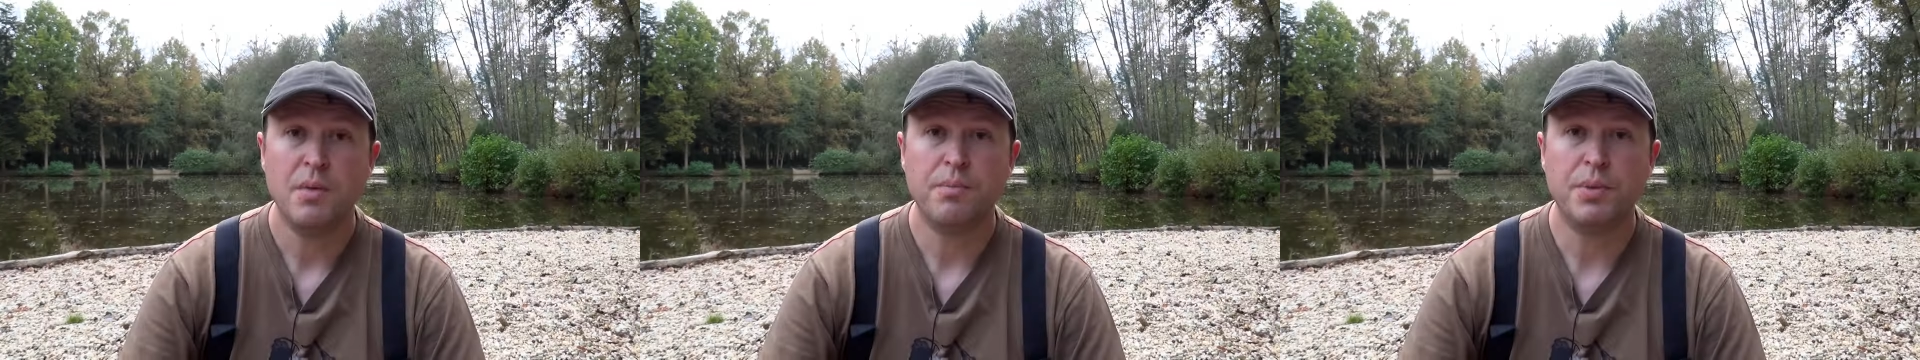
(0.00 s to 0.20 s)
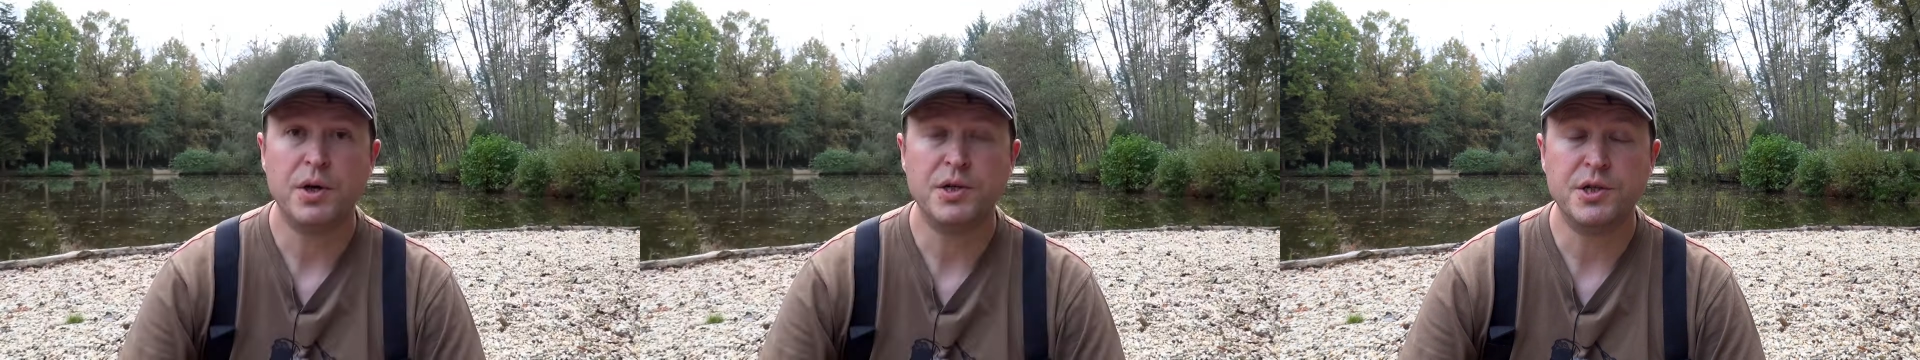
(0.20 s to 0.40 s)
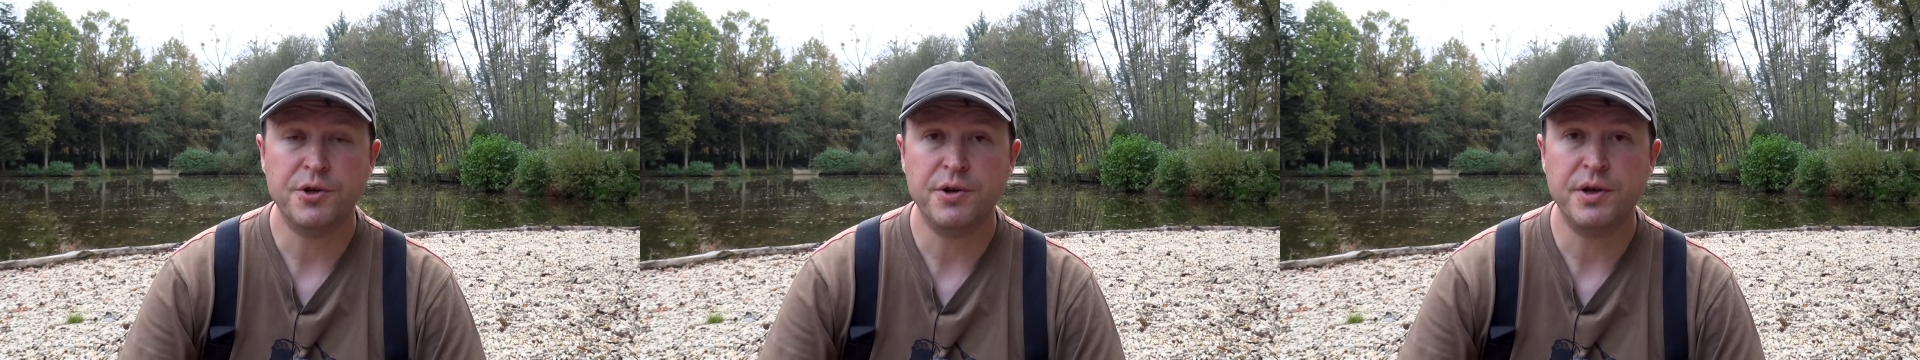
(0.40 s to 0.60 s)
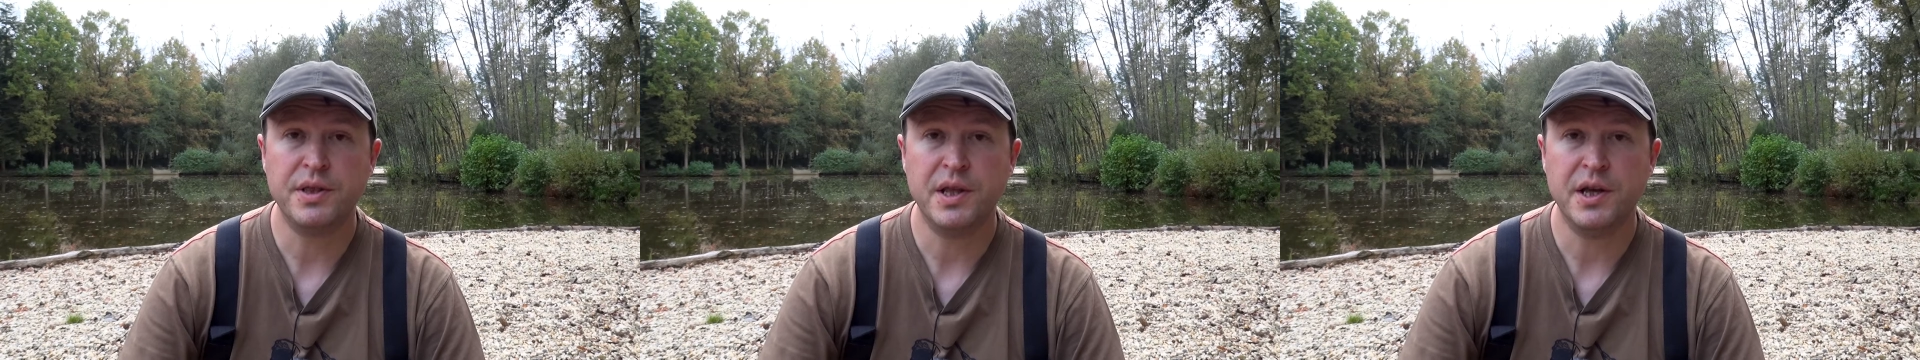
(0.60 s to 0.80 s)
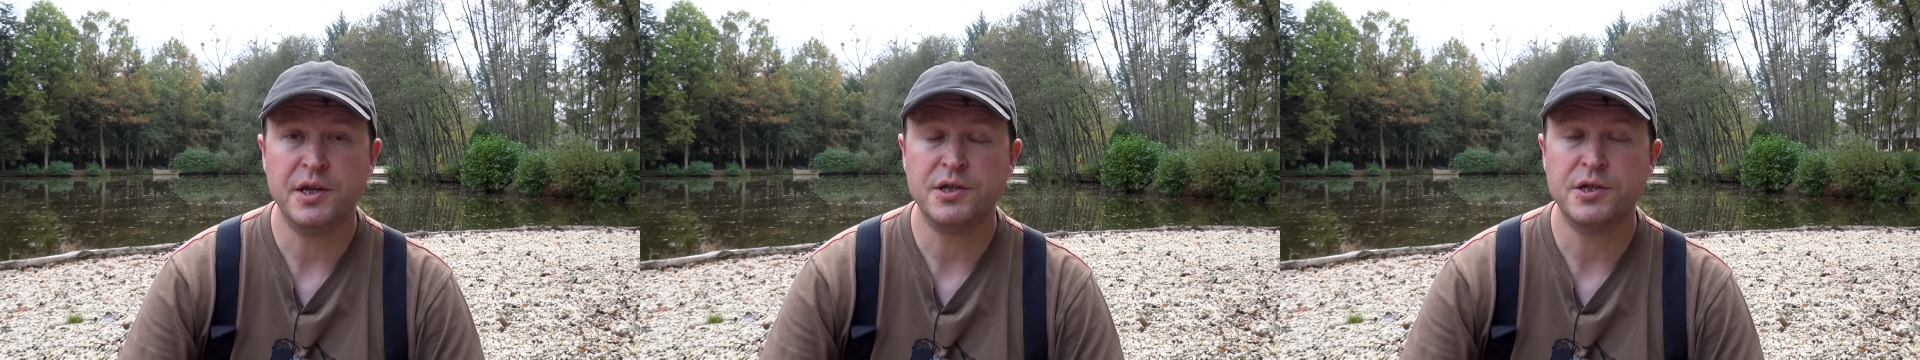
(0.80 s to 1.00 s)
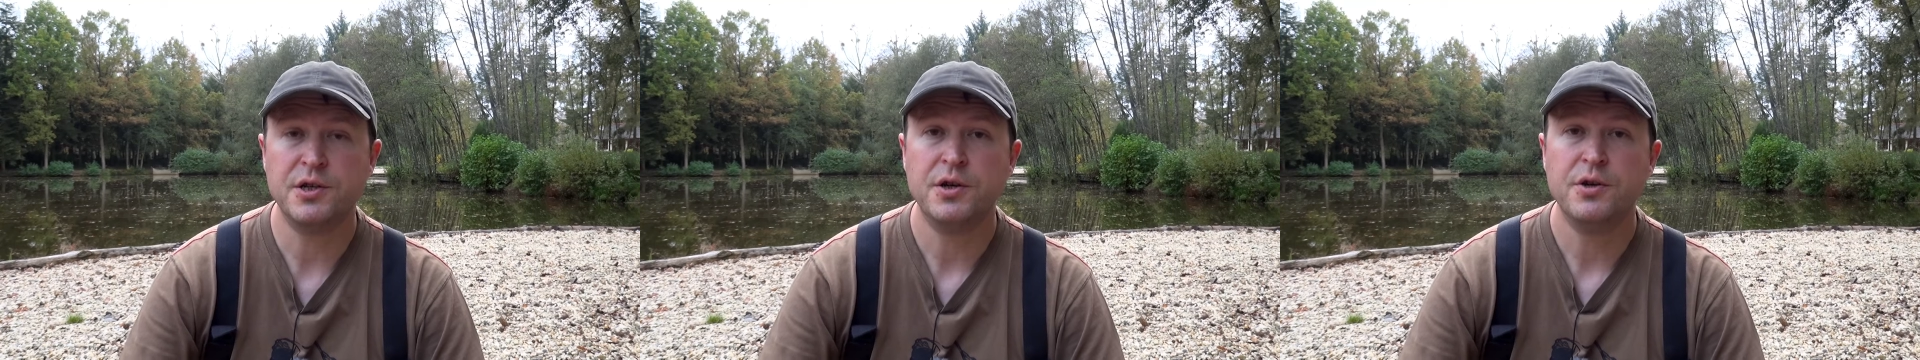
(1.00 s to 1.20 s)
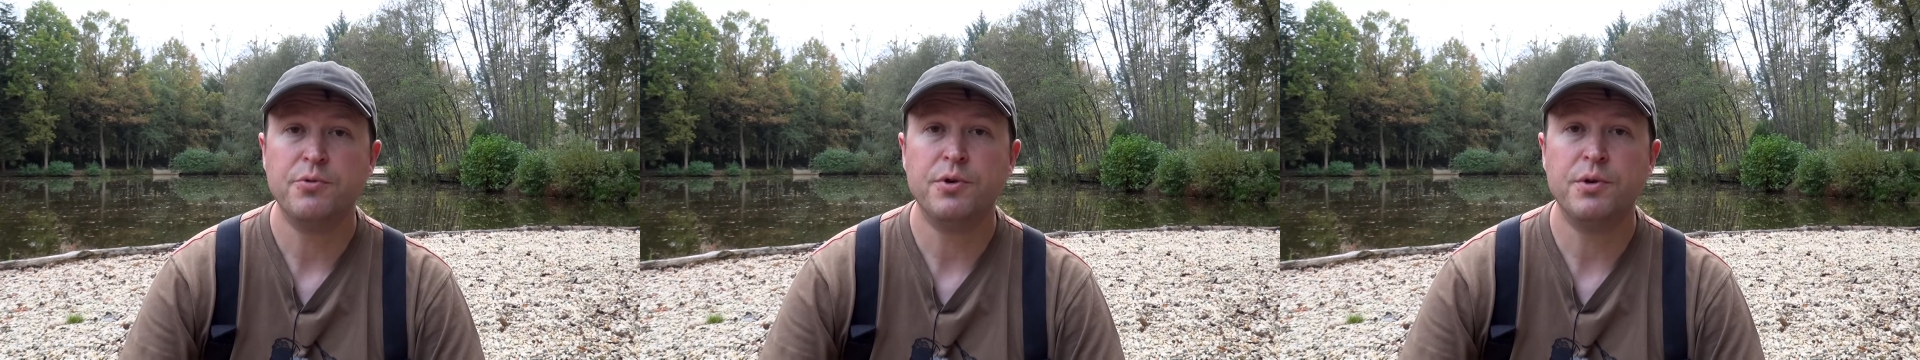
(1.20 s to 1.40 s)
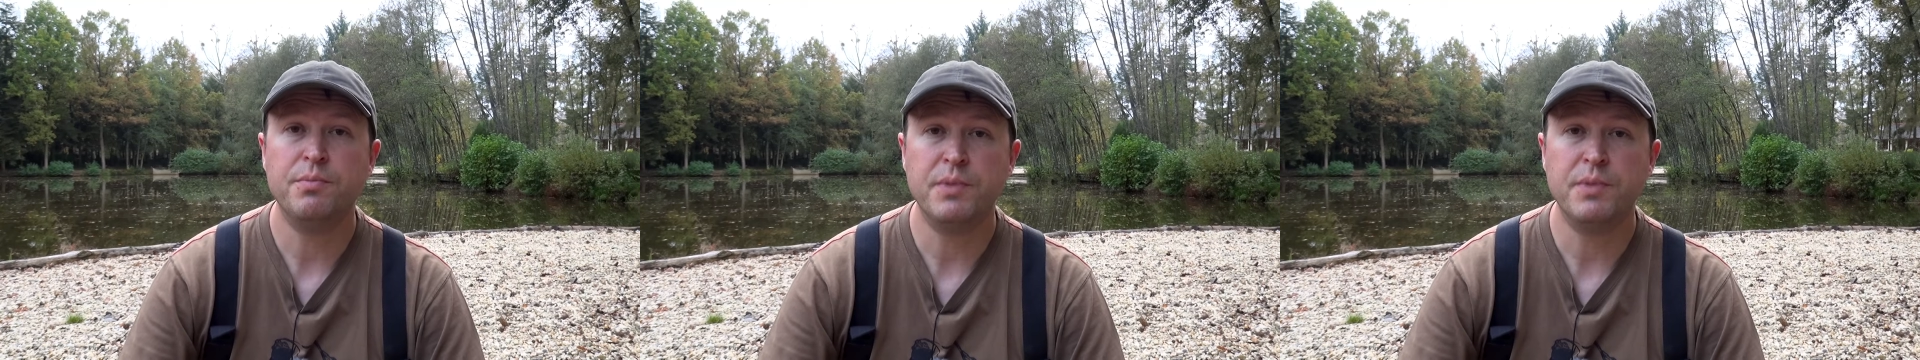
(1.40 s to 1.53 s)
By doing this, We